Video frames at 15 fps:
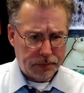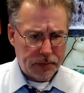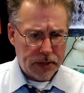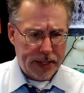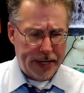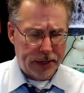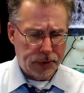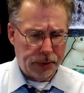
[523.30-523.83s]

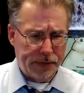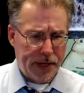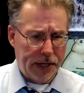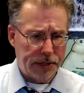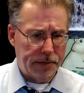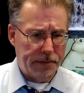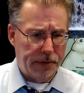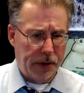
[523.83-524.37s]
as we've had
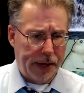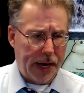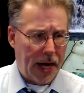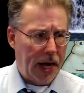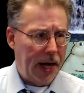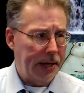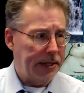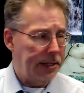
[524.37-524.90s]
some very
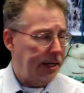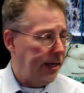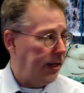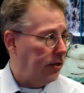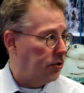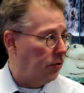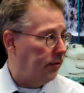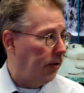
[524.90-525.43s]
hot
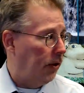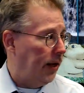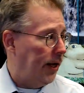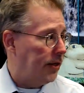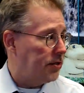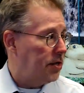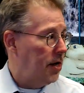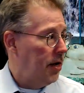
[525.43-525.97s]
days over the
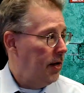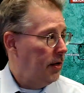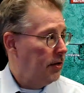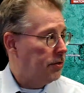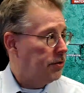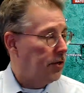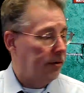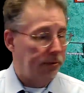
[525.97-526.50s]
last
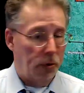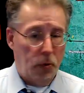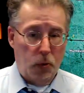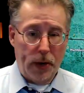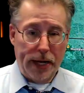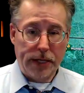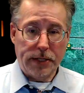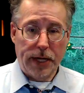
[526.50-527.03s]
several
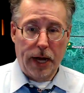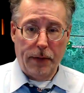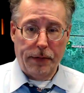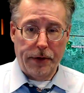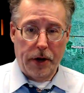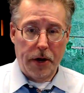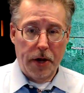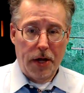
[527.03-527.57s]
weeks out
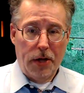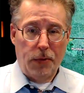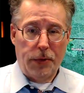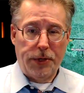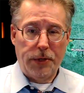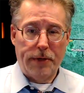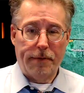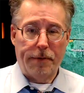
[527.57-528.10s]
there. We
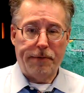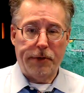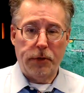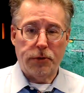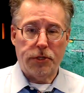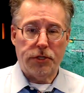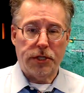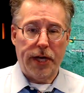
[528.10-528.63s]
do have a few
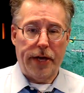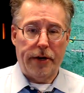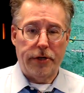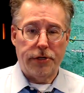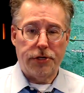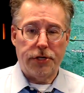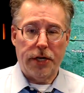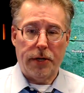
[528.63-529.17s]
scattered
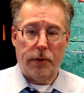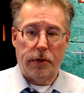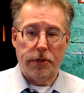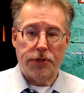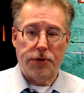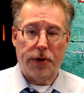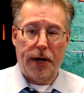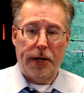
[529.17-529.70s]
showers
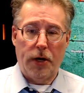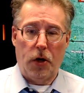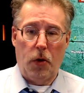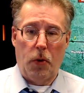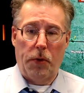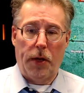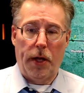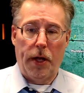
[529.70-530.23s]
trying to
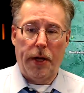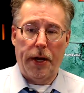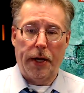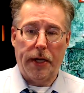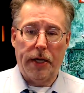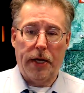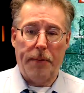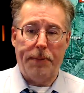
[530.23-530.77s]
hold on, a
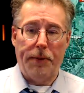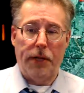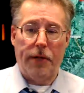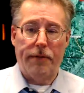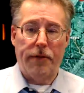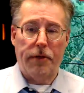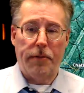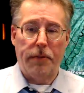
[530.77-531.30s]
couple of
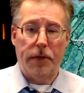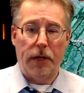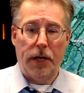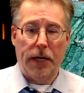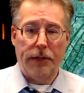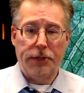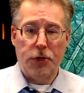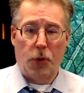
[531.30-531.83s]
them
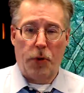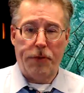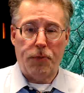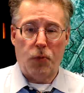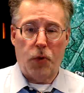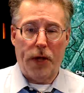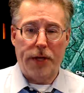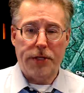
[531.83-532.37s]

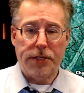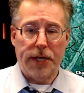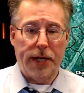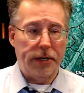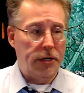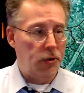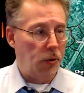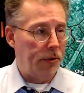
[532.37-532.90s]
northwest
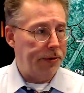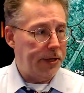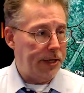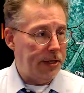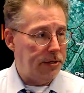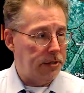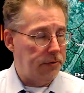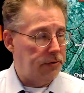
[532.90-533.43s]
and
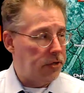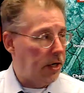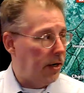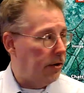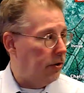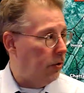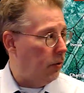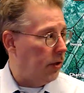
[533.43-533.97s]
northeast of
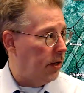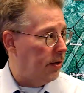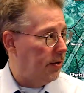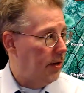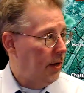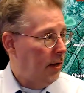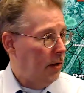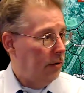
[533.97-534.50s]
Chattanooga.
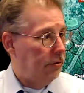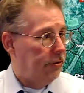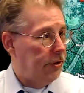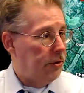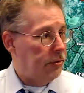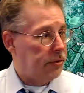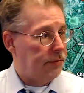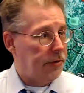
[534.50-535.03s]

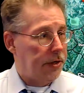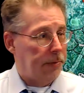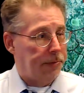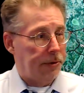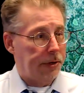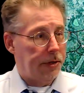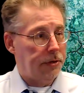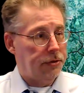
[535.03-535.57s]
Those have done a
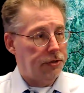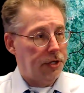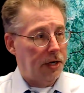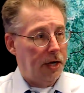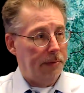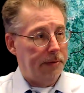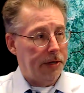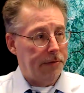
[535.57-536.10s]
pretty good
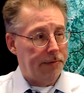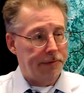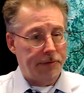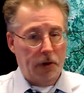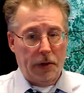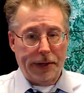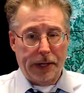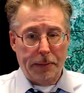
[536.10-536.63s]
job in
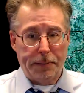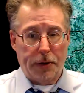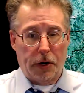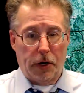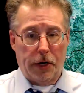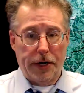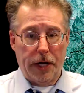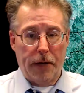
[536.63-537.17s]
falling
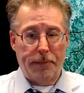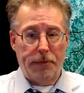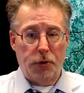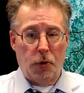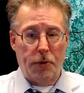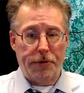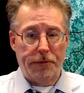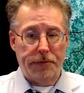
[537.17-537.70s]
apart up
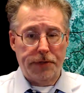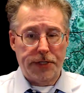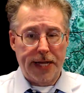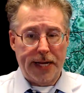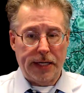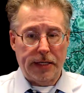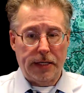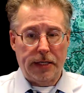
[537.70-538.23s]
north of
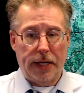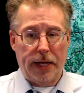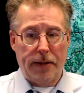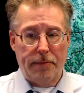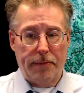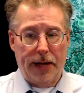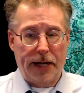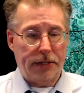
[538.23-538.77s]
Dayton and
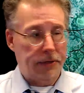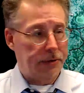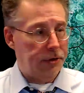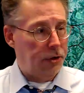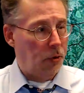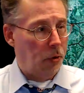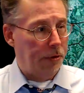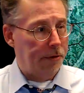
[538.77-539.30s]
back to the
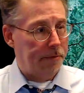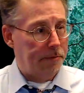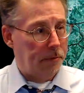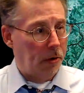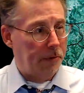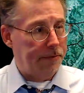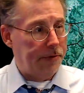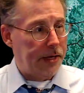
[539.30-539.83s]
north of
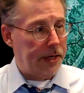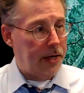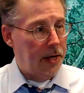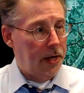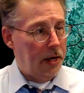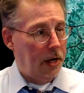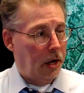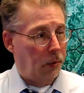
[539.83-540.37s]
Murphy
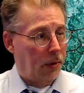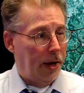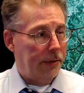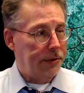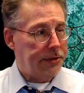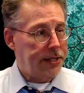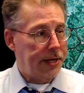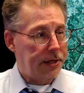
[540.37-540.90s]
around the
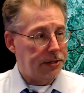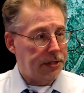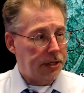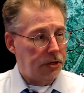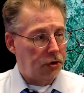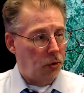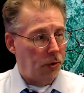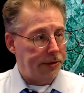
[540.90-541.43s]

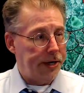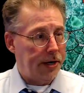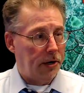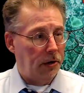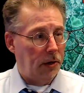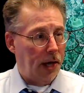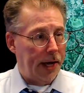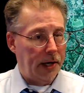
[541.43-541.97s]
Tennessee-North Carolina